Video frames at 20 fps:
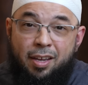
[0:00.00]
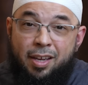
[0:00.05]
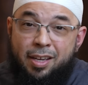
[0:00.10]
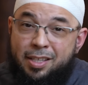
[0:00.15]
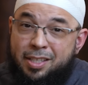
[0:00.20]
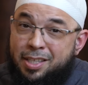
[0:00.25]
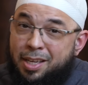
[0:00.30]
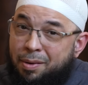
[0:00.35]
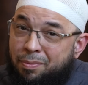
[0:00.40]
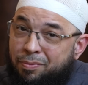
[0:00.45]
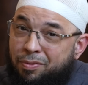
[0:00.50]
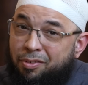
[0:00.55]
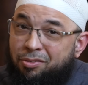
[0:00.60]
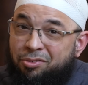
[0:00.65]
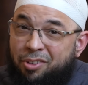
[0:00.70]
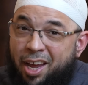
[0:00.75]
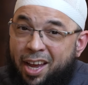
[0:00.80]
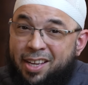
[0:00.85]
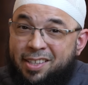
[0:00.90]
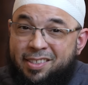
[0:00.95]
Except for
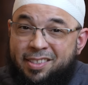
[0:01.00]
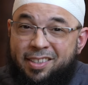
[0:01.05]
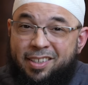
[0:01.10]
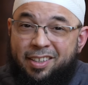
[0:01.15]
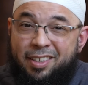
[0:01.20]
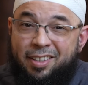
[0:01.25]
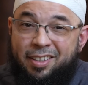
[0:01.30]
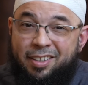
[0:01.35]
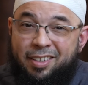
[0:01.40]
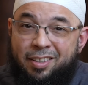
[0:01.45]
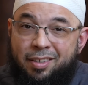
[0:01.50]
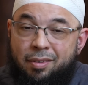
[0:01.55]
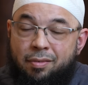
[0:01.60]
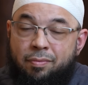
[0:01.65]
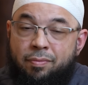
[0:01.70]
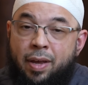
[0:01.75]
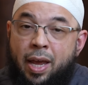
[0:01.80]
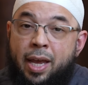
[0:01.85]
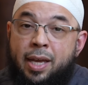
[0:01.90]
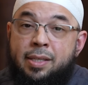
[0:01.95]
fasting.
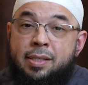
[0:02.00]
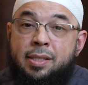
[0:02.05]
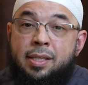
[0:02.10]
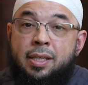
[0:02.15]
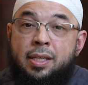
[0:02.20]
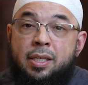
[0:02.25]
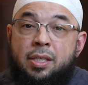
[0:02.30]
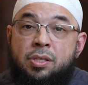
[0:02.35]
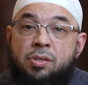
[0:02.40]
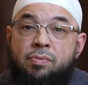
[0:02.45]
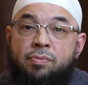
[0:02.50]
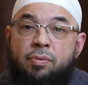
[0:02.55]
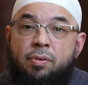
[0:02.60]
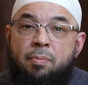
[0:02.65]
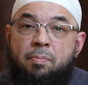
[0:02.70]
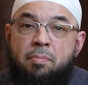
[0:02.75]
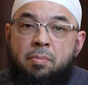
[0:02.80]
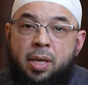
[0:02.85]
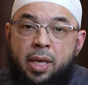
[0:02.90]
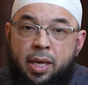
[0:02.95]
Fasting is for
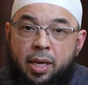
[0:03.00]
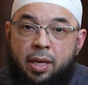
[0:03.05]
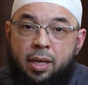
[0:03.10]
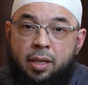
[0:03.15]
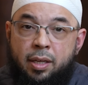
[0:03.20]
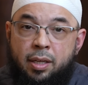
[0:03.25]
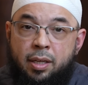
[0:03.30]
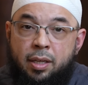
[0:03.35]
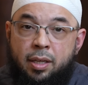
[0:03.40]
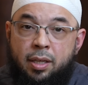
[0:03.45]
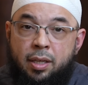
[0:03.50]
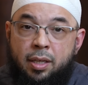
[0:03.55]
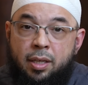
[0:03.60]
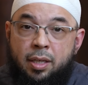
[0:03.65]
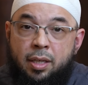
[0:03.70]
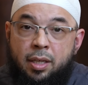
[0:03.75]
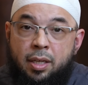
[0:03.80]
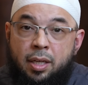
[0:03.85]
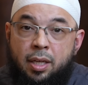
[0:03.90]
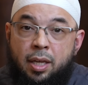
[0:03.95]
me,
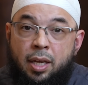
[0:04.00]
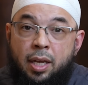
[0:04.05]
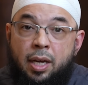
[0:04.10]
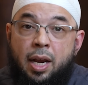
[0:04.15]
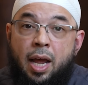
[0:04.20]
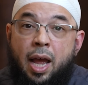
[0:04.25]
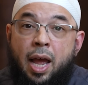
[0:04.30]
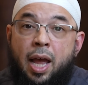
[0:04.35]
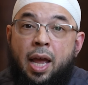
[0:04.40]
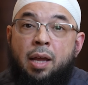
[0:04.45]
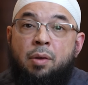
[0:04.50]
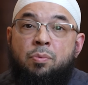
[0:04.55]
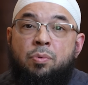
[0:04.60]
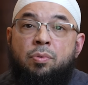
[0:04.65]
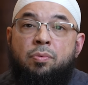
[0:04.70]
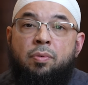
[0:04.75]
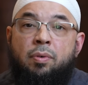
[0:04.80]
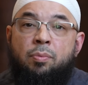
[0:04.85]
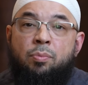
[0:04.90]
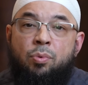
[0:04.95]
and I
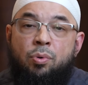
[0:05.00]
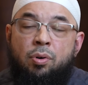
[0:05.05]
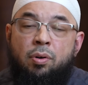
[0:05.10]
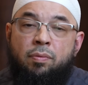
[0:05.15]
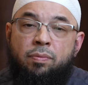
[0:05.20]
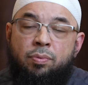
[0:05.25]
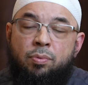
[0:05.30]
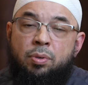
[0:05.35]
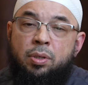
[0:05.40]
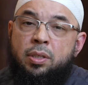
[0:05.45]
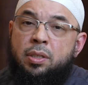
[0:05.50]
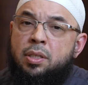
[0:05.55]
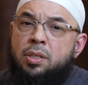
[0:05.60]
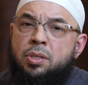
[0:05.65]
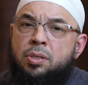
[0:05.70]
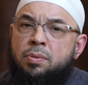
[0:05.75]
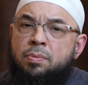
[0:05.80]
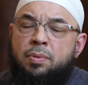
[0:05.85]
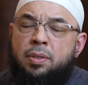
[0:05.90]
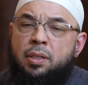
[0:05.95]
will reward for it.
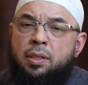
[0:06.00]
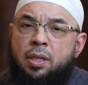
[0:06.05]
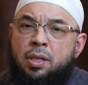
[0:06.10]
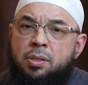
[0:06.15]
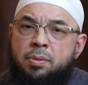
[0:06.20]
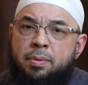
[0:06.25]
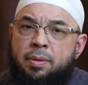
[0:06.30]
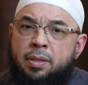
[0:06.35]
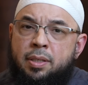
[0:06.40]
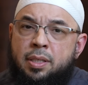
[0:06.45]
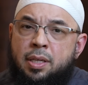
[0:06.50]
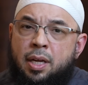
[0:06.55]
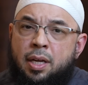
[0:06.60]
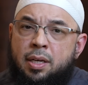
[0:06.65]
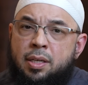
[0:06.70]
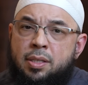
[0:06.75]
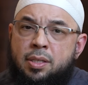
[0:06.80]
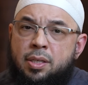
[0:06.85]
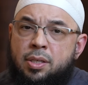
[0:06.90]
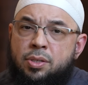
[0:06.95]
This is what Allah subhanahu wa
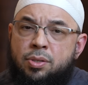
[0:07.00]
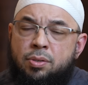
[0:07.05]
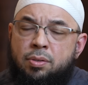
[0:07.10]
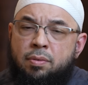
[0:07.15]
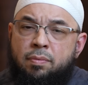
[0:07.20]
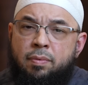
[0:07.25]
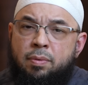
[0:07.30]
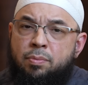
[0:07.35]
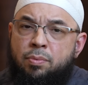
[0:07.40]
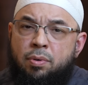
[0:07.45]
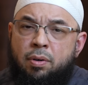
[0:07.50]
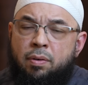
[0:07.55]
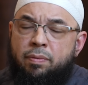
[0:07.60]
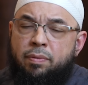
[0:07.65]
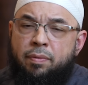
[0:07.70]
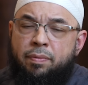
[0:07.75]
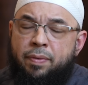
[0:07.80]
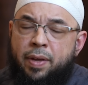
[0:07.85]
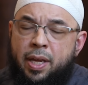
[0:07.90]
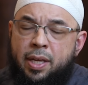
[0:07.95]
ta'ala says. So the reward
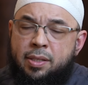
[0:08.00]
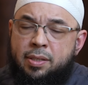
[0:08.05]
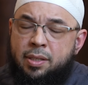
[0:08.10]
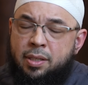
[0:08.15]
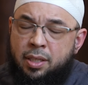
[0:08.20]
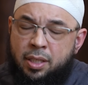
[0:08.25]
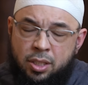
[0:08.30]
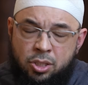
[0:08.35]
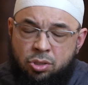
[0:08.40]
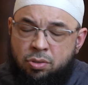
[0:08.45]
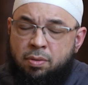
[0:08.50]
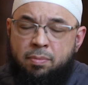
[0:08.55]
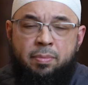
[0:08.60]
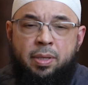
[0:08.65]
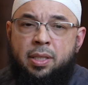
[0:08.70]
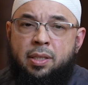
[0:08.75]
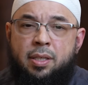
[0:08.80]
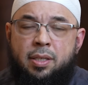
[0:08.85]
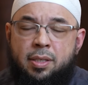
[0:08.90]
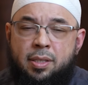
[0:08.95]
for fasting is
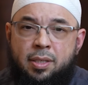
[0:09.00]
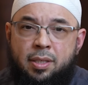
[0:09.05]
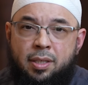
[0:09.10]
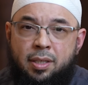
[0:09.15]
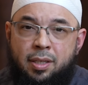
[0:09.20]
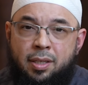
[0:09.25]
tremendous.